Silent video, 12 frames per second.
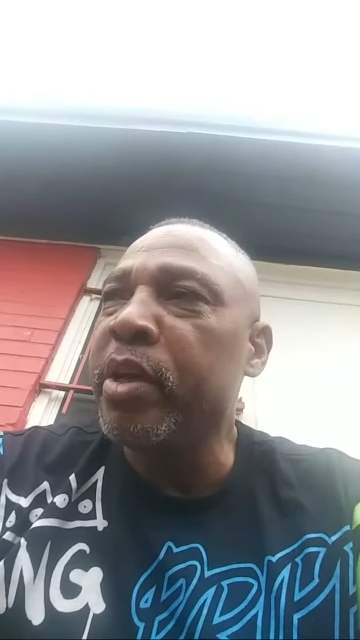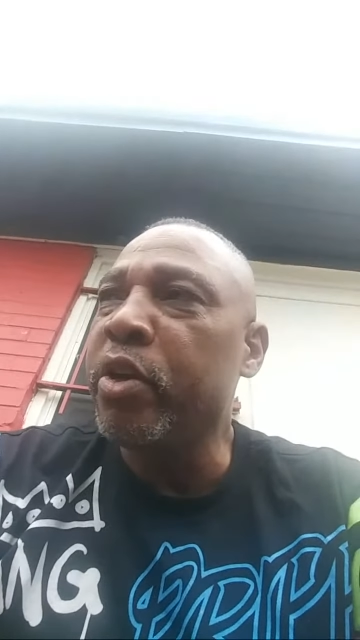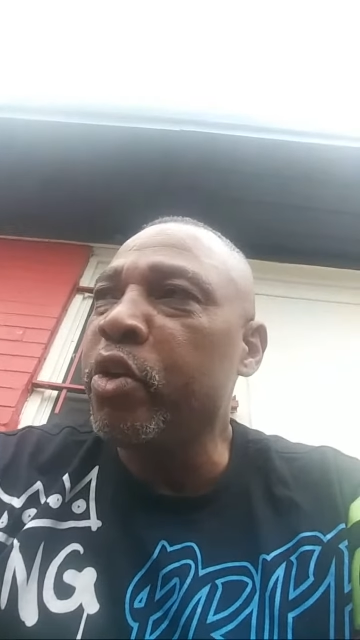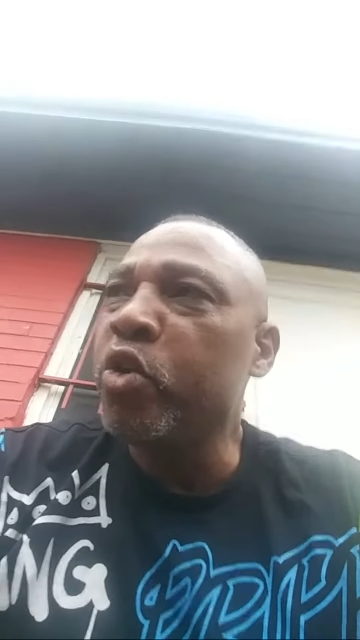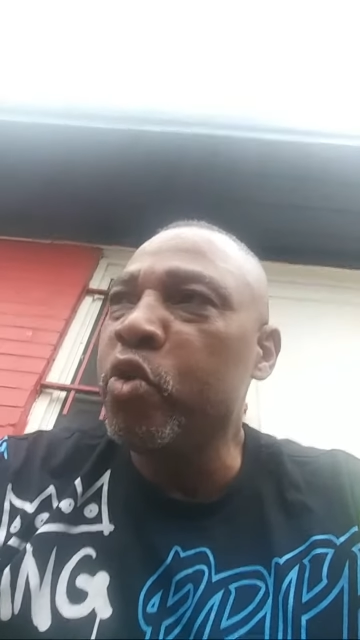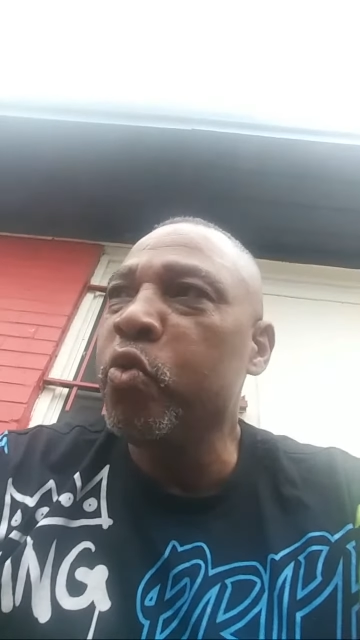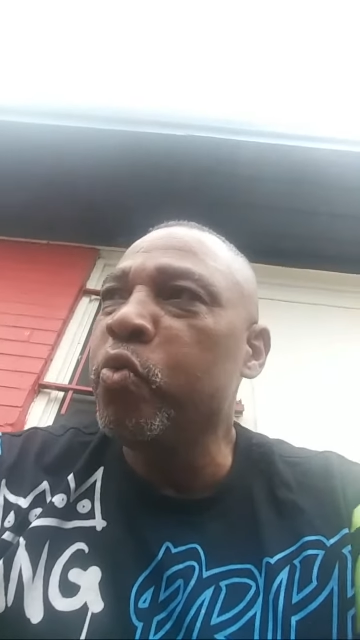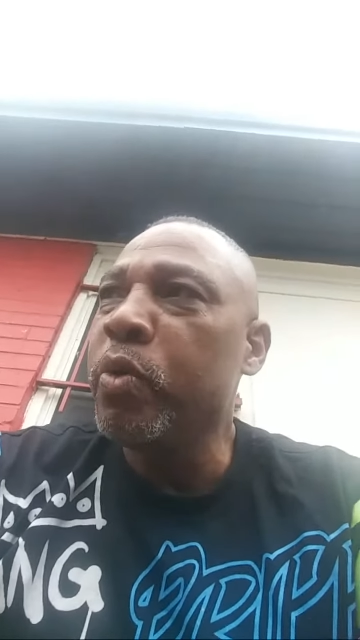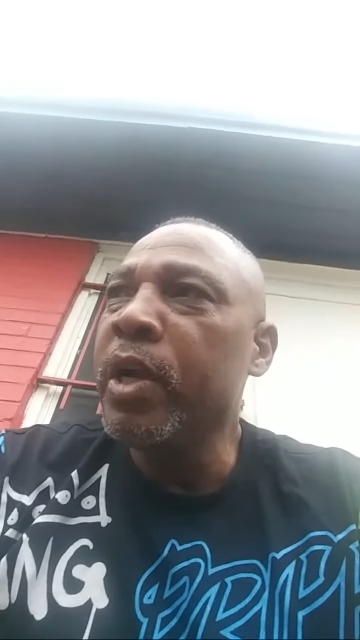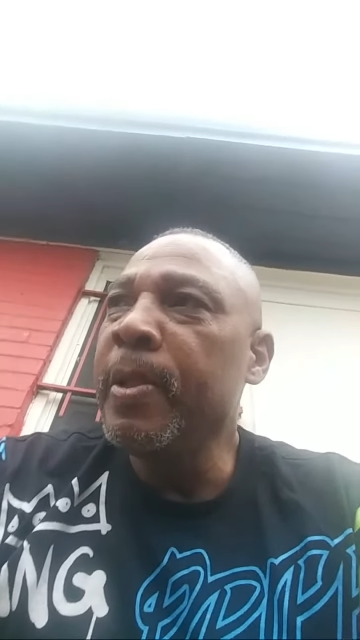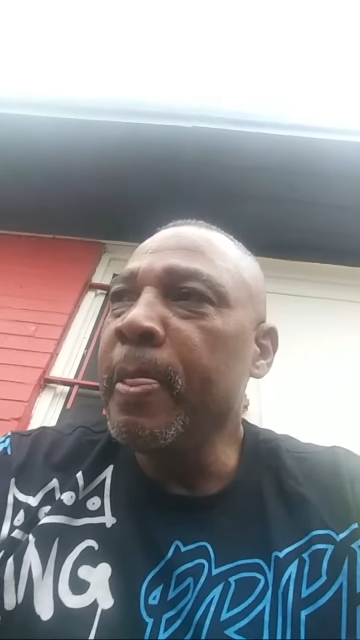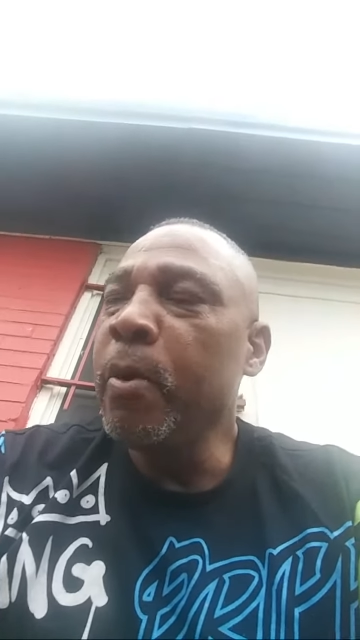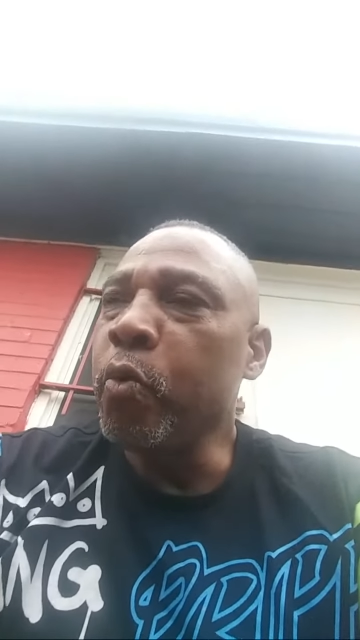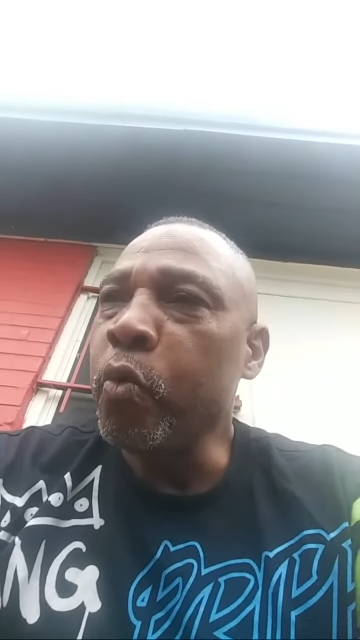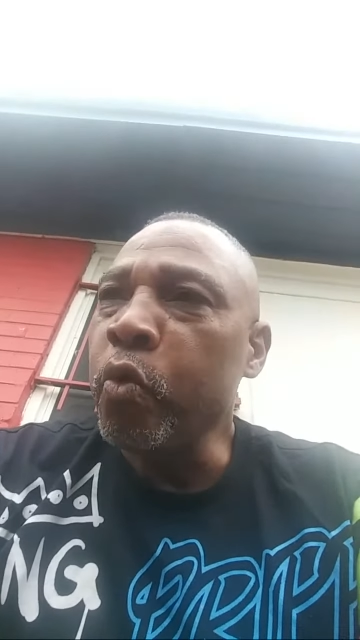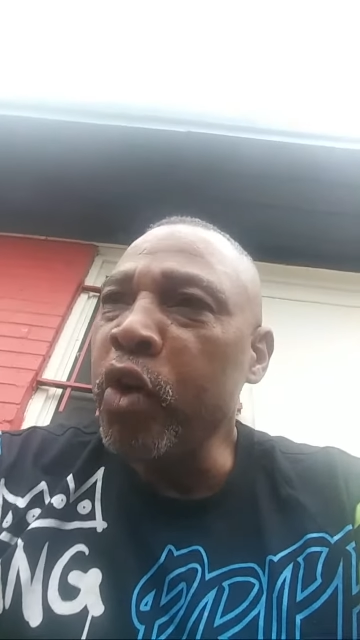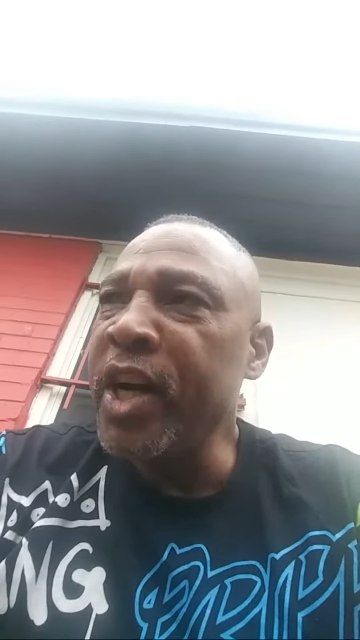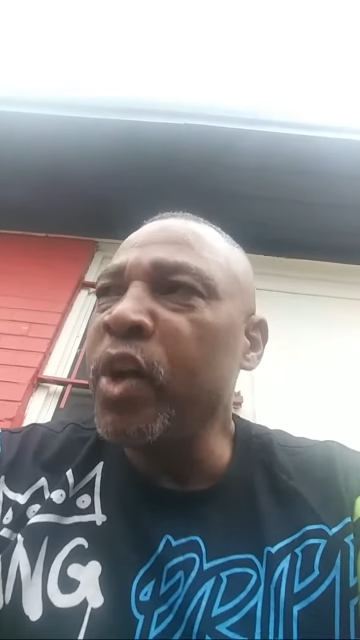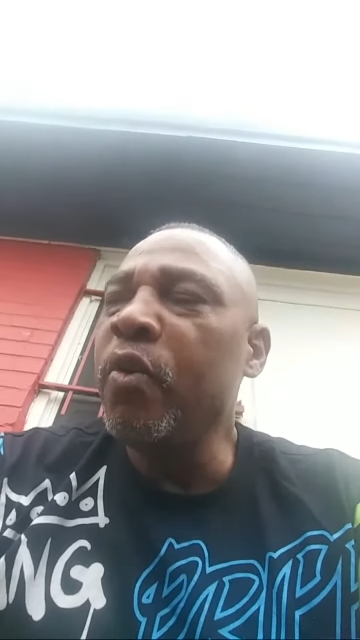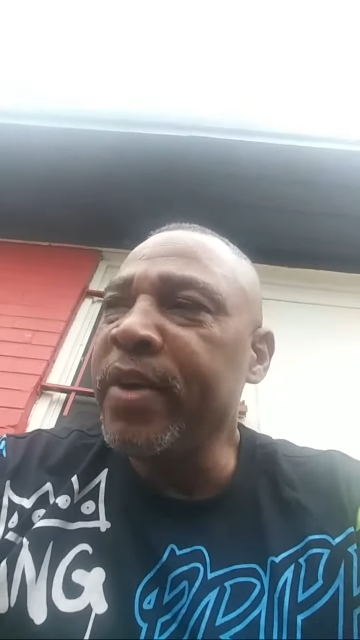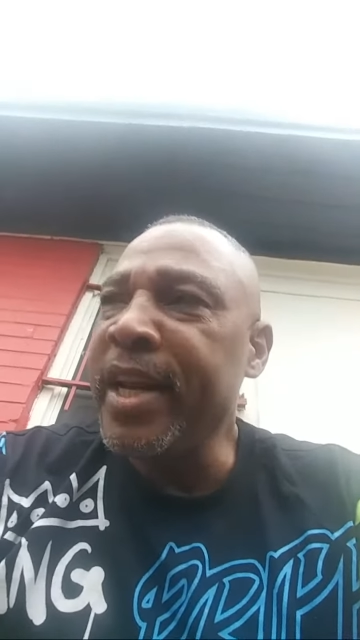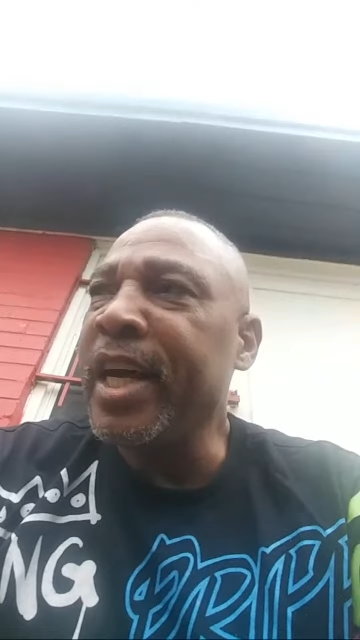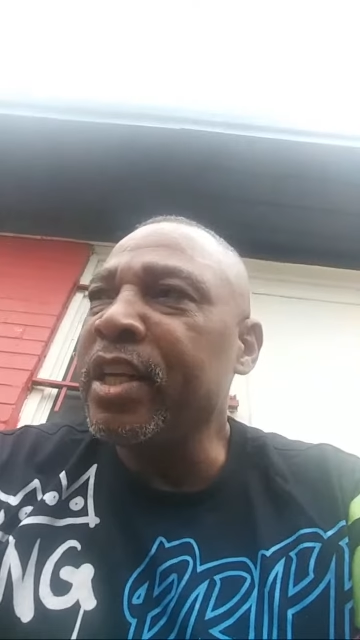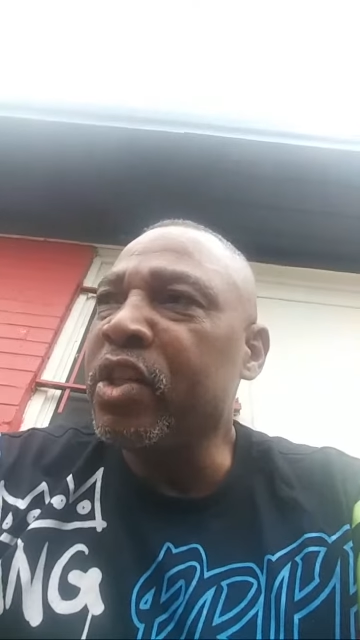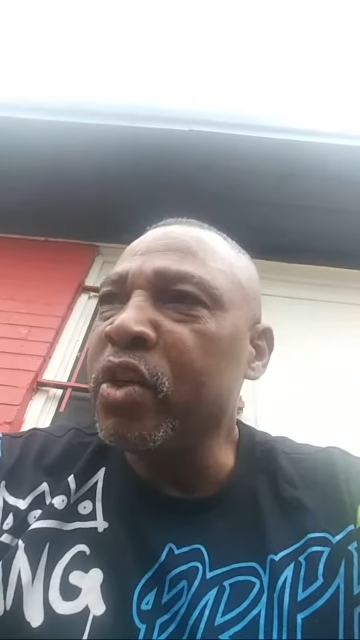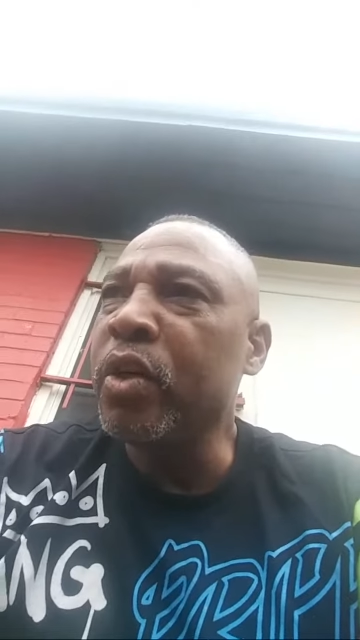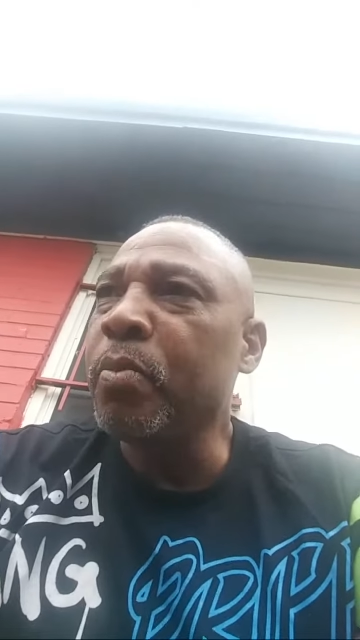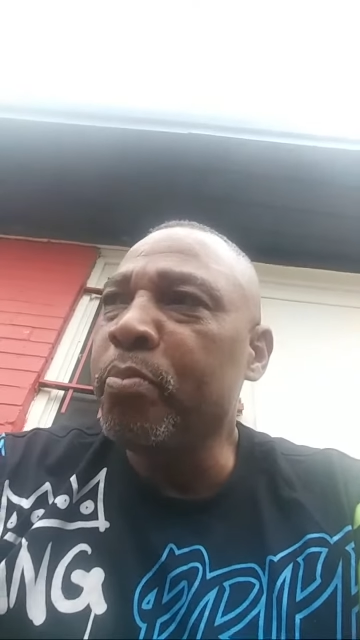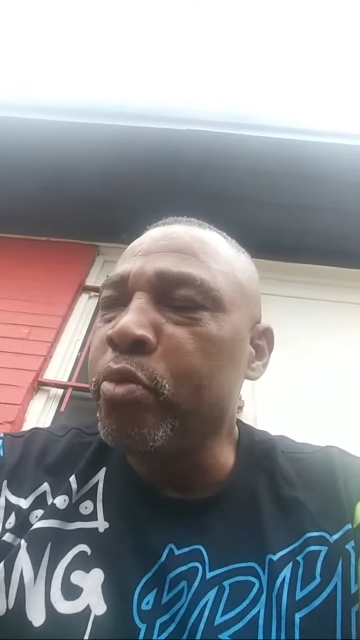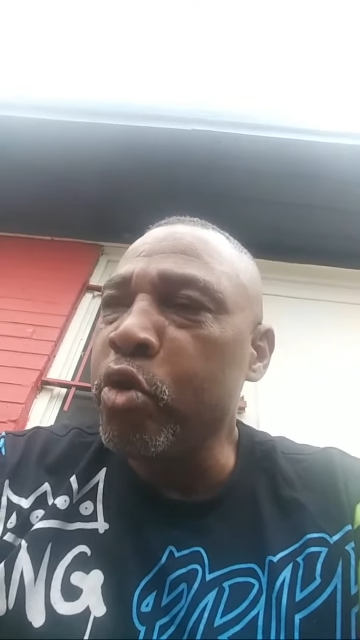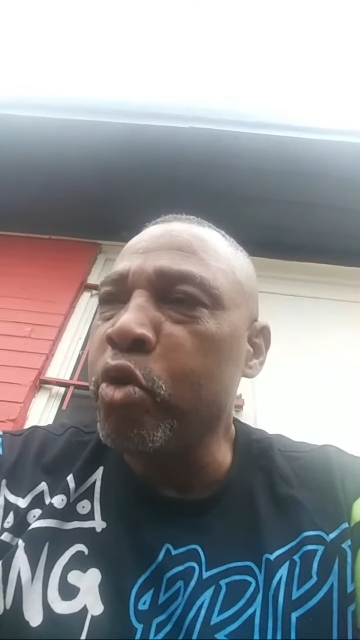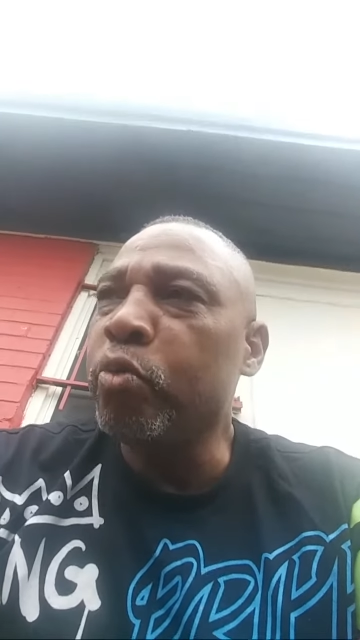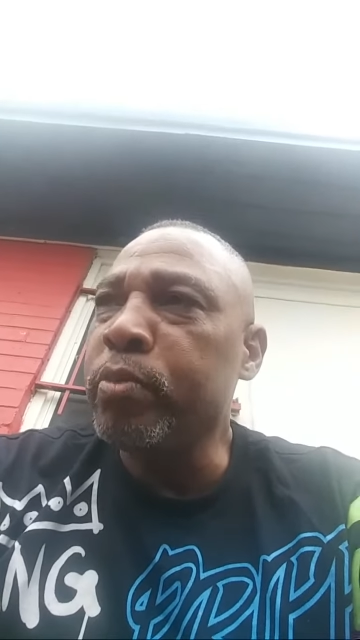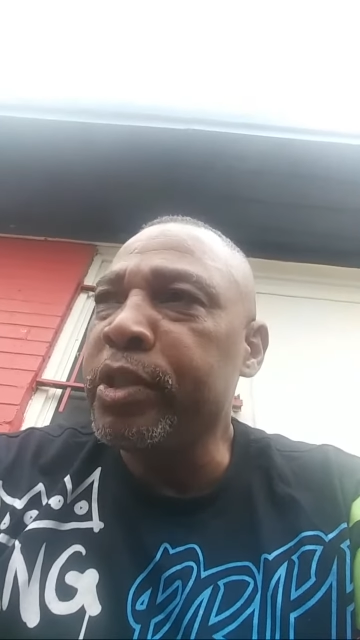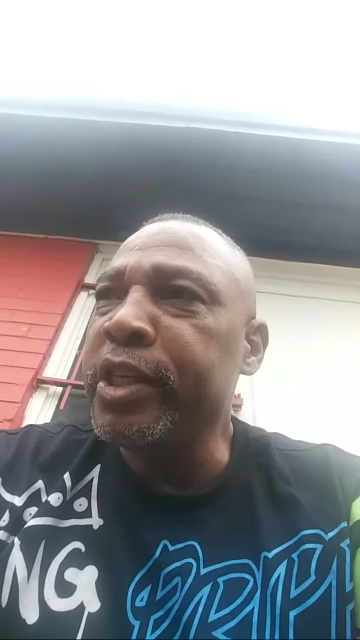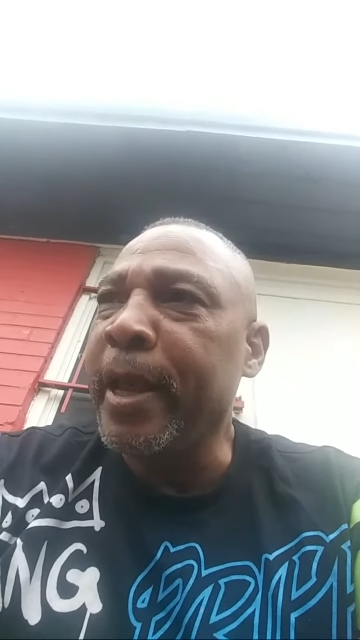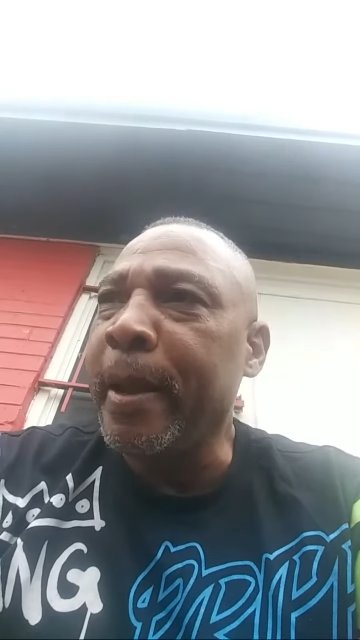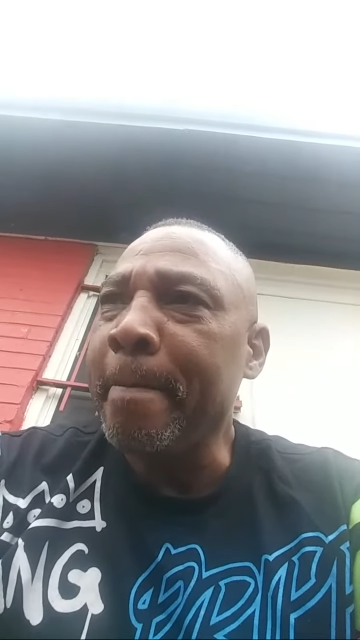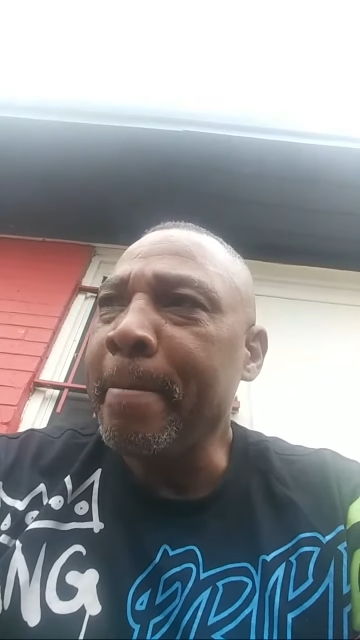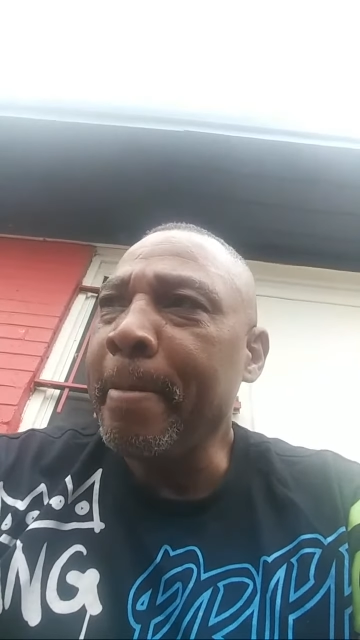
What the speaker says: The dude run over there to the broomstick,